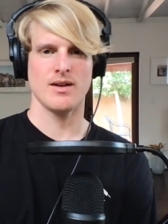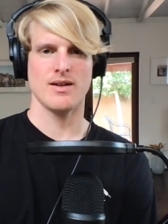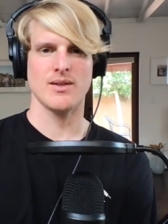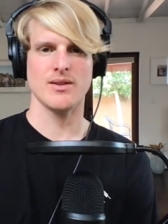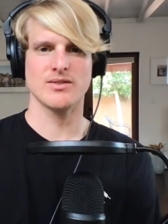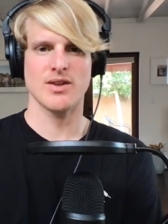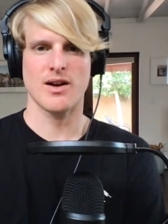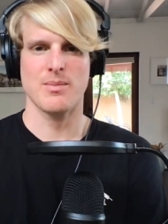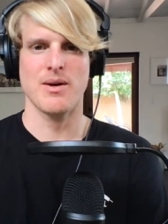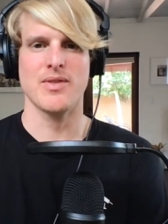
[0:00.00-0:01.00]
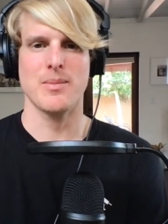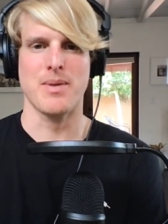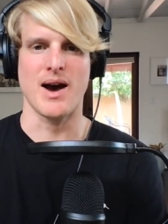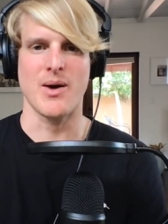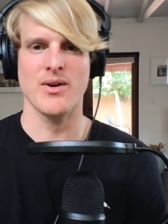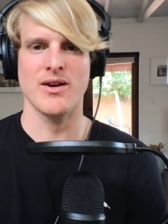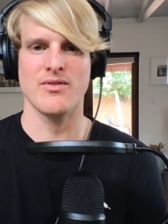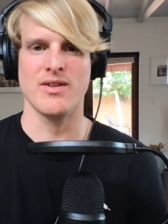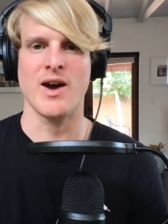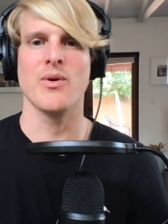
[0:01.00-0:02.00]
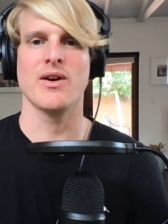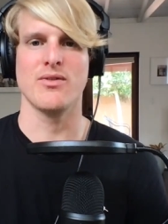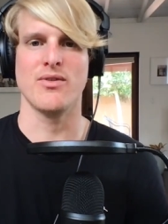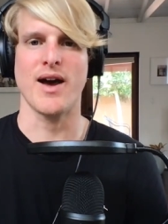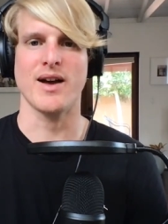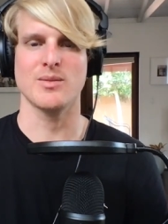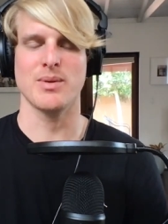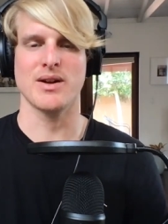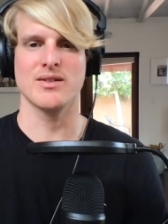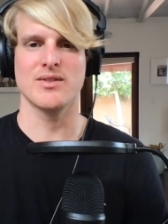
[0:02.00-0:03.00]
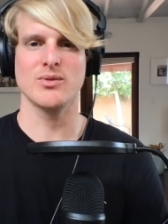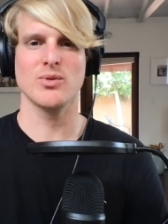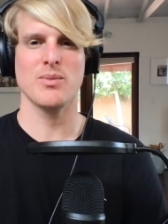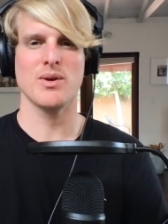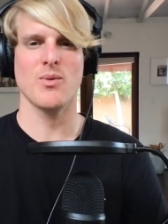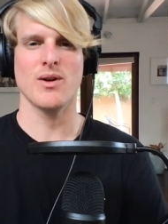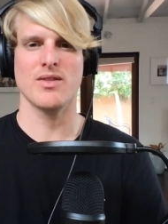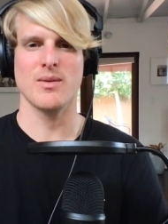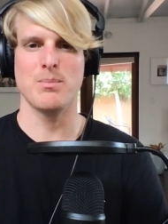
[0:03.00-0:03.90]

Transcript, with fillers: Now, let's talk about the power of network effects because this will be one of the